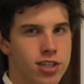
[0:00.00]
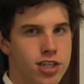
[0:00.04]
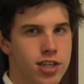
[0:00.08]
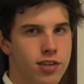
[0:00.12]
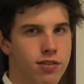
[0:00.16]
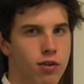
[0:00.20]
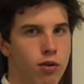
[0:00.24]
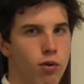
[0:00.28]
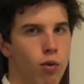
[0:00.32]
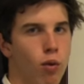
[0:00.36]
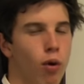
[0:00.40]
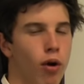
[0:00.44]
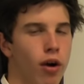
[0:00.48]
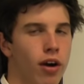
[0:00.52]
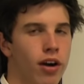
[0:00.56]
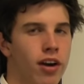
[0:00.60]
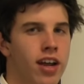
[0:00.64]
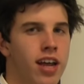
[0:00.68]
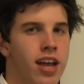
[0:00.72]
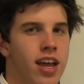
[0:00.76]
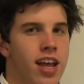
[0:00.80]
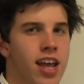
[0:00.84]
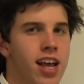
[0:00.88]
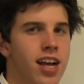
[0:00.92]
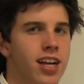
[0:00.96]
the Civil War
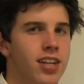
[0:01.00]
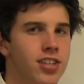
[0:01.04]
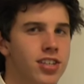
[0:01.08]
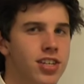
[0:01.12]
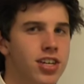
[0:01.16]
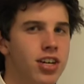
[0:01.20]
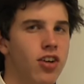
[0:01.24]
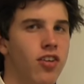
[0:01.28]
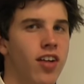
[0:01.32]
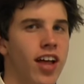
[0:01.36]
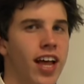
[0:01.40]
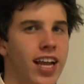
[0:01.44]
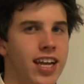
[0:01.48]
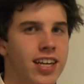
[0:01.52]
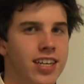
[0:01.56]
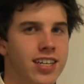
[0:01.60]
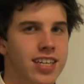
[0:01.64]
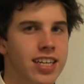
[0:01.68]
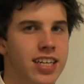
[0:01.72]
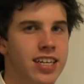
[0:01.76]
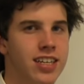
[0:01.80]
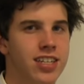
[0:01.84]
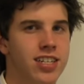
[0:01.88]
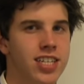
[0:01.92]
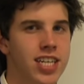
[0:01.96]
until
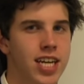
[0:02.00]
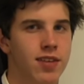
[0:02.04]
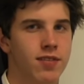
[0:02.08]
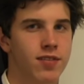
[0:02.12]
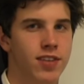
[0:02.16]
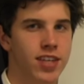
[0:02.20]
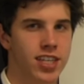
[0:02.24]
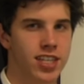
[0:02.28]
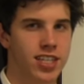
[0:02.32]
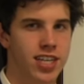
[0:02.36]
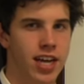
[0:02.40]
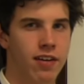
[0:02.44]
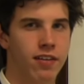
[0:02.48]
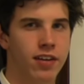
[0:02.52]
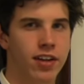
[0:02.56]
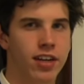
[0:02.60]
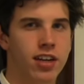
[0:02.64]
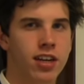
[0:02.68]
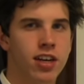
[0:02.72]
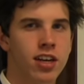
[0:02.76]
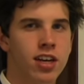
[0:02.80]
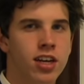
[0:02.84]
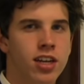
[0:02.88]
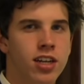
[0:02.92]
eighteen seventy-seven.